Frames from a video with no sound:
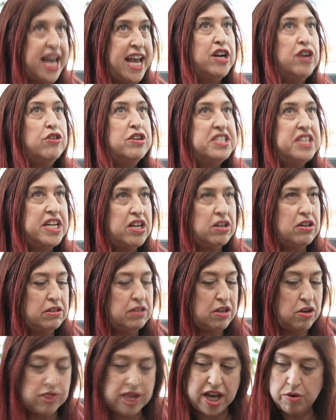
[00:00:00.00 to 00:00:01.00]
Anger is
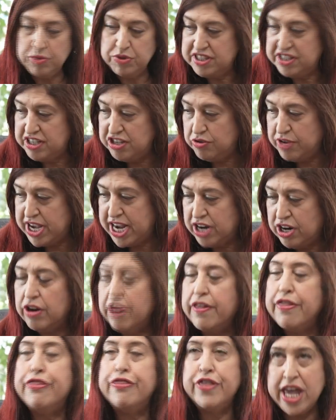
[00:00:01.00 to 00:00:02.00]
here. Okay, we see you,
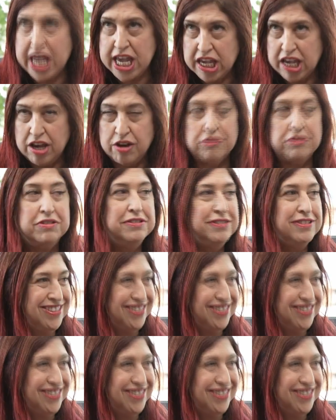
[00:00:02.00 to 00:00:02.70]
anger. Thank you.